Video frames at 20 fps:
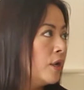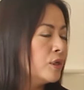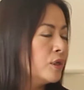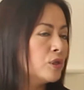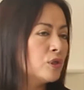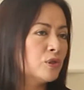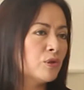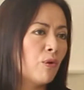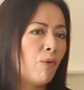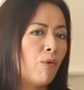
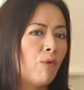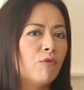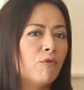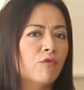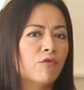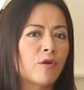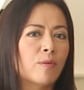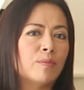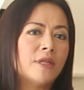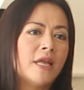So
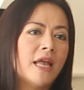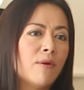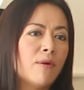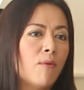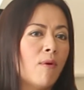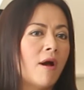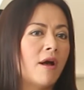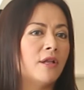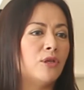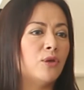from day
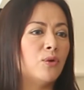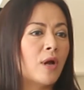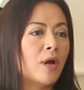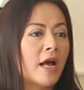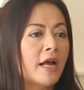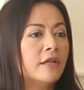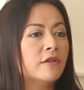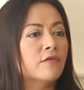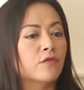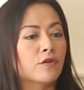one, you
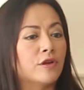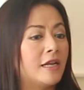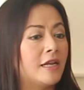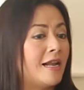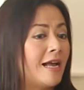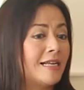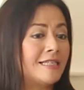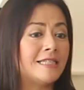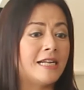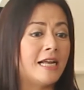kind of
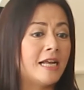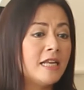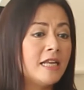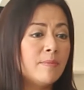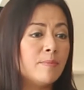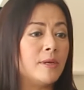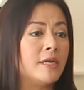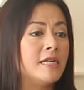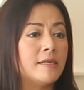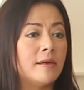realize in any
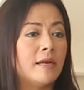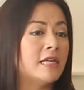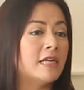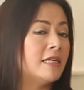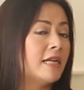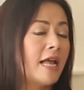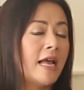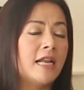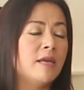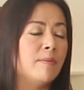
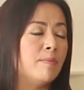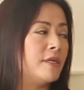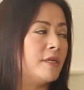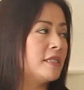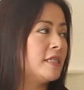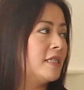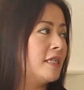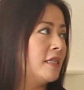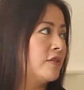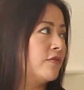
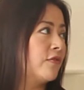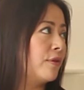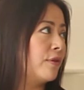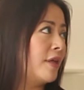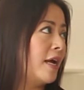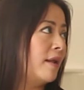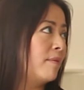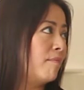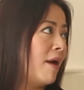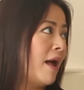business for
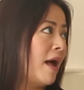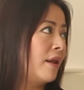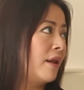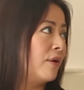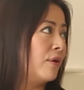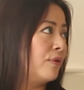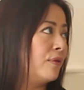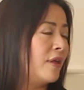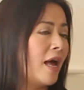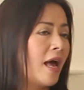that
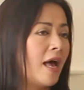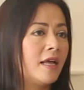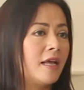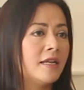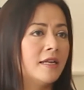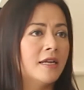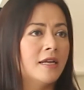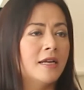matter that